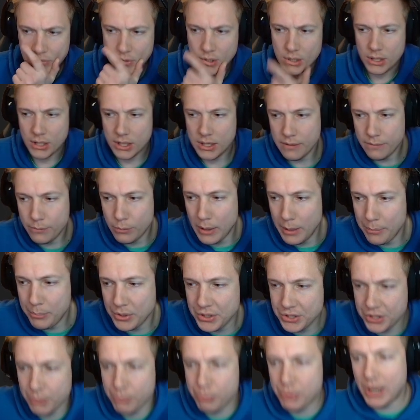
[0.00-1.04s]
Give
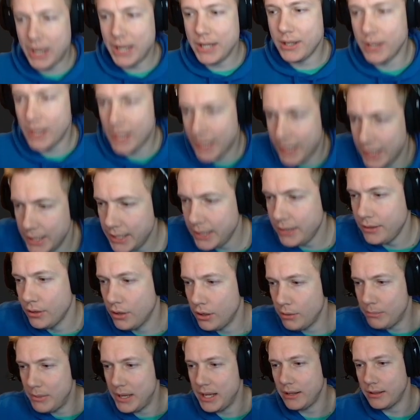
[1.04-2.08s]
weapons a bright lining
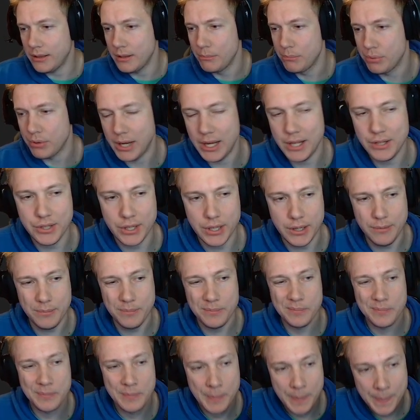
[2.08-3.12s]
or make them brighter.
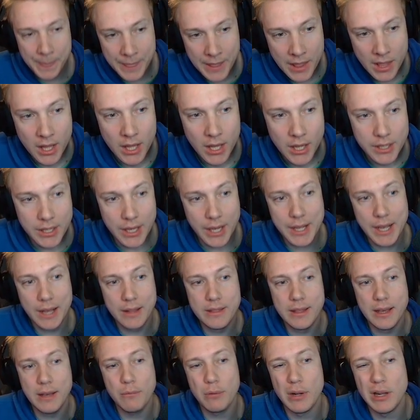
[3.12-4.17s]
Yeah,
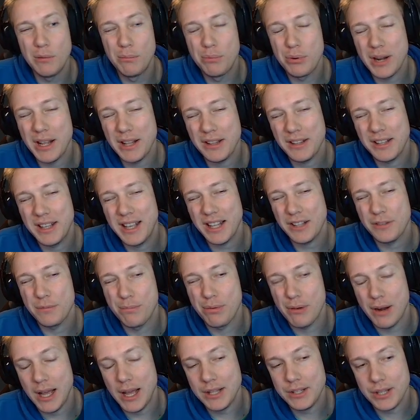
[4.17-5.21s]
they will get
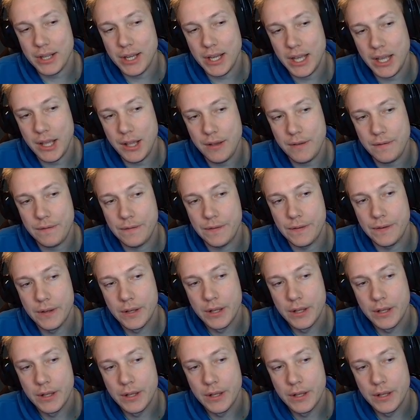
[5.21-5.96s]
brighter if